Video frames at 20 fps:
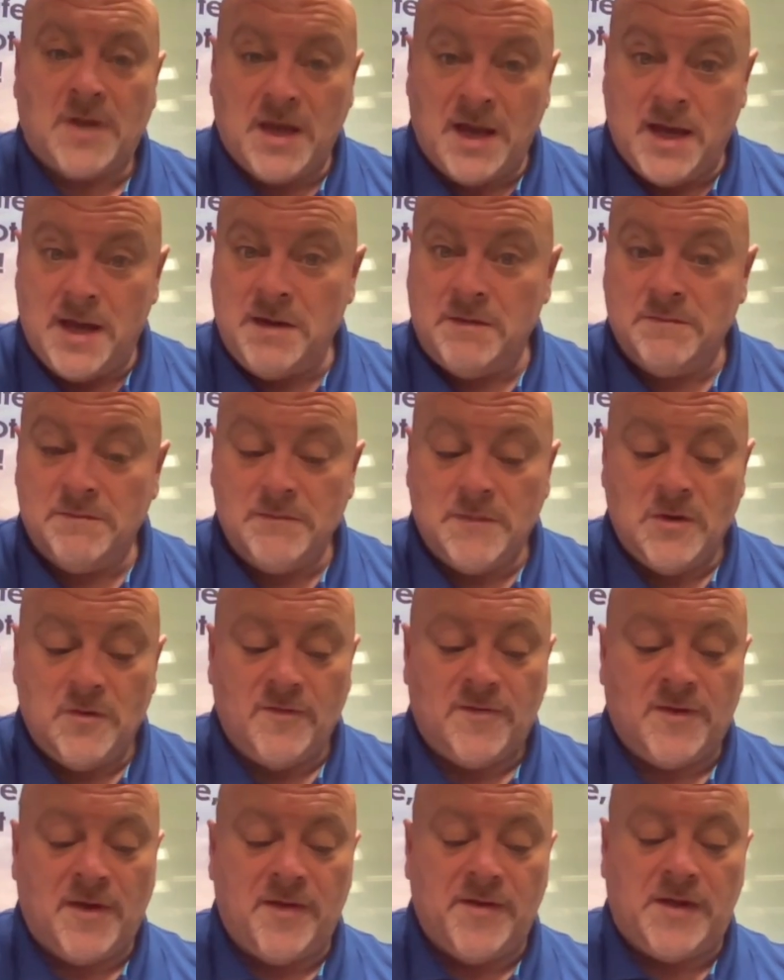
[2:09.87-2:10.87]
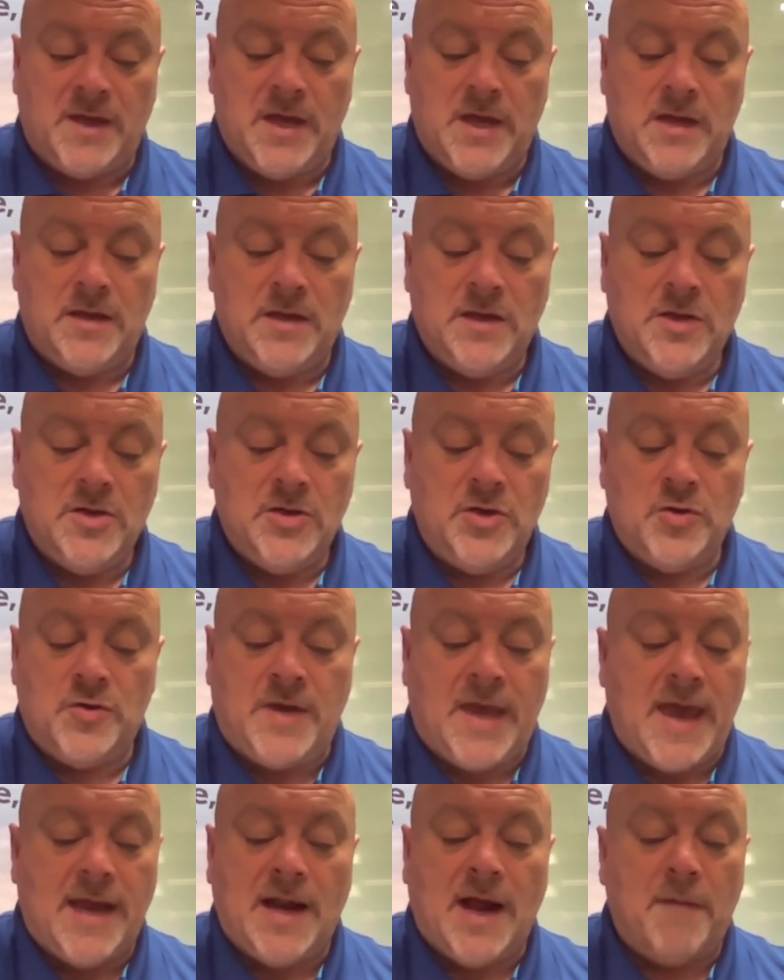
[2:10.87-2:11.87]
Okay? Say it again. You
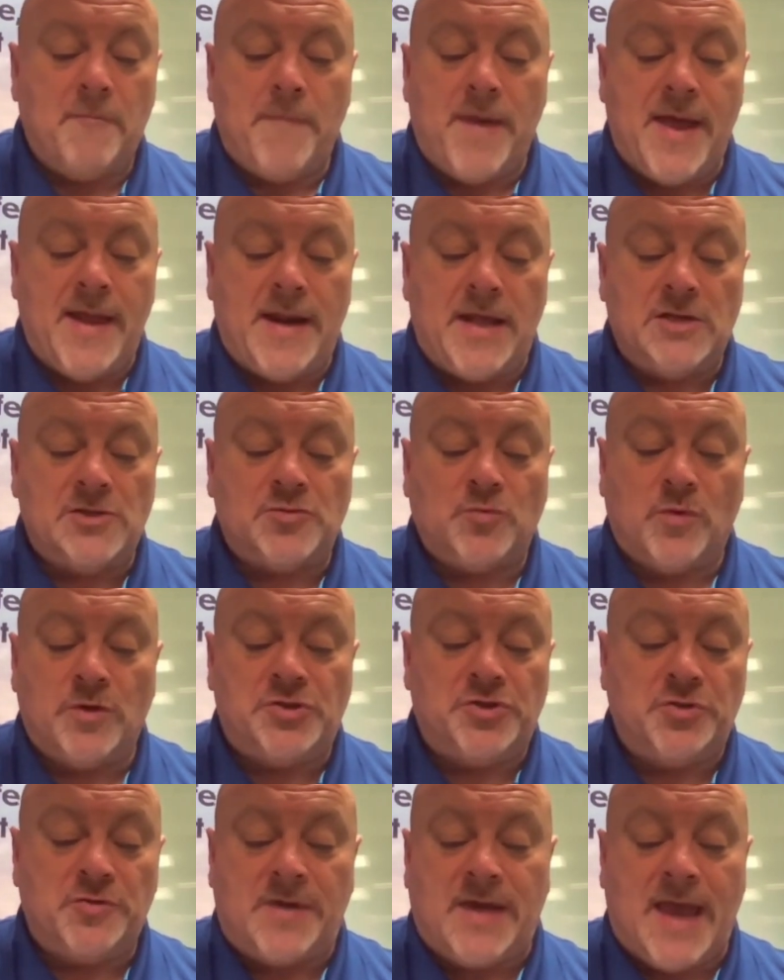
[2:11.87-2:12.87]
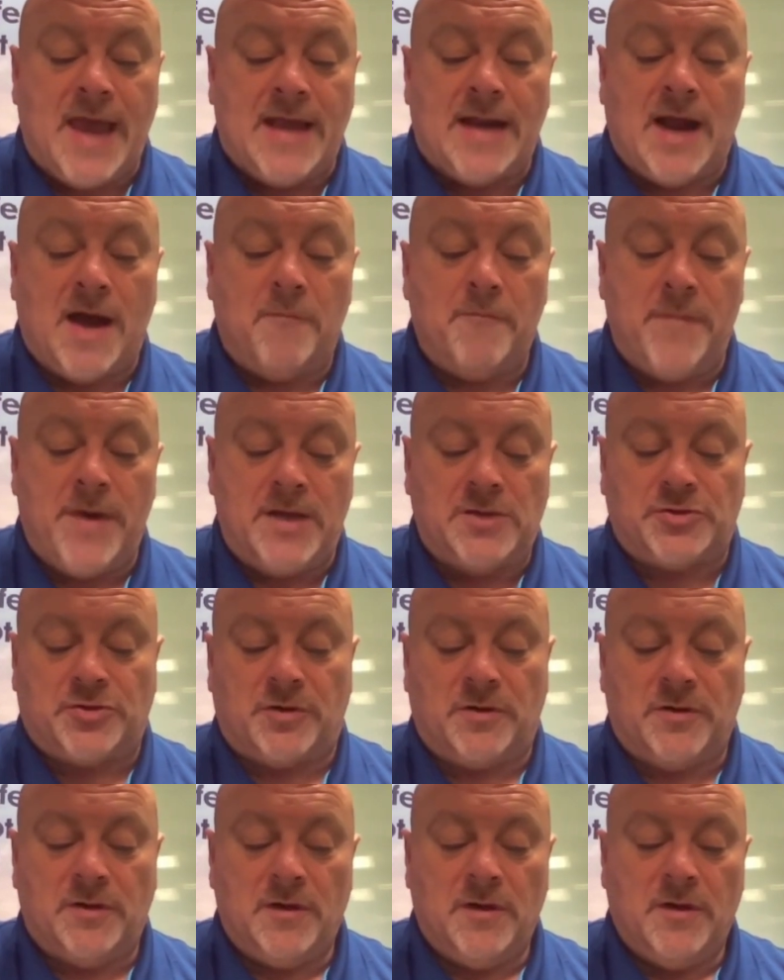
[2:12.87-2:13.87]
cannot manage what you cannot
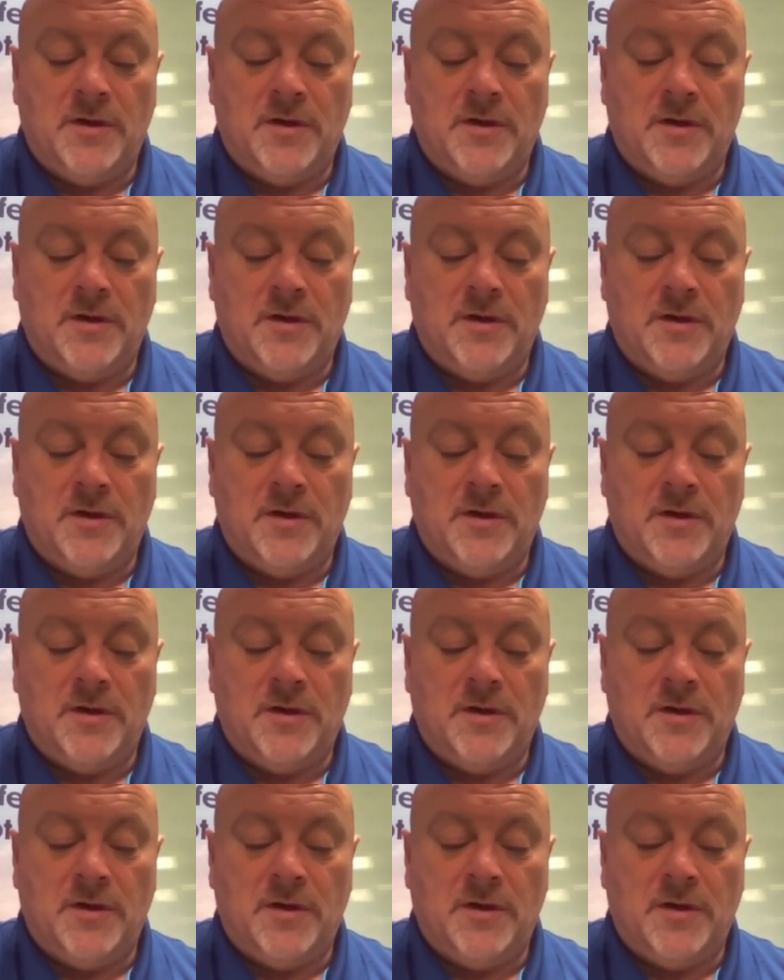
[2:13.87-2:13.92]
measure.